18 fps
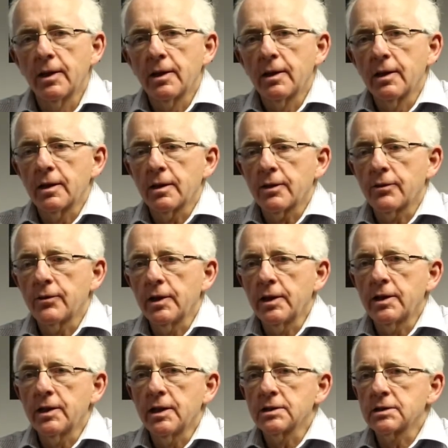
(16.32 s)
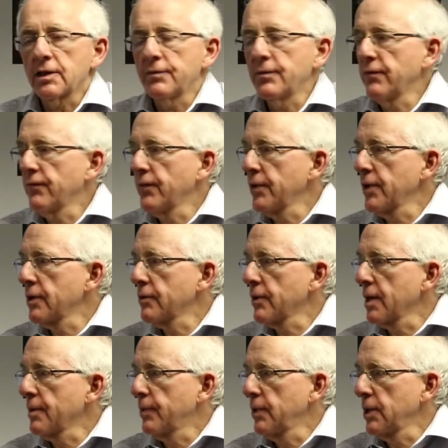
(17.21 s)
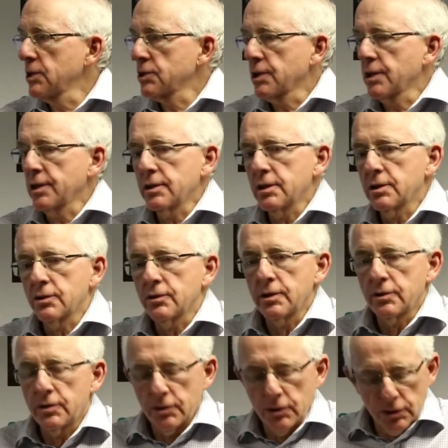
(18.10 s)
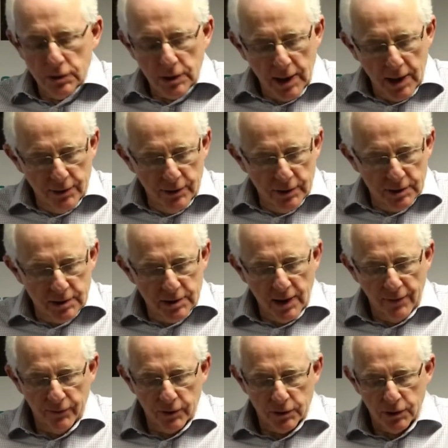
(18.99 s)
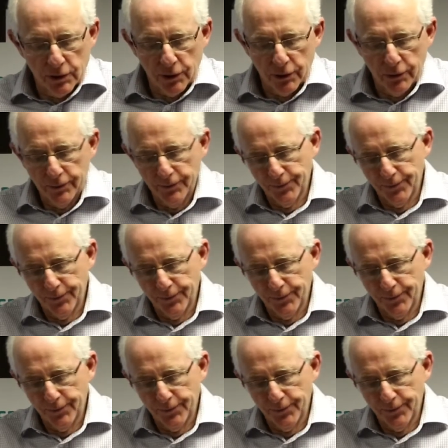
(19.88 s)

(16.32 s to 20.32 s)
It really does give me very great pleasure to introduce Adrian Saville to you.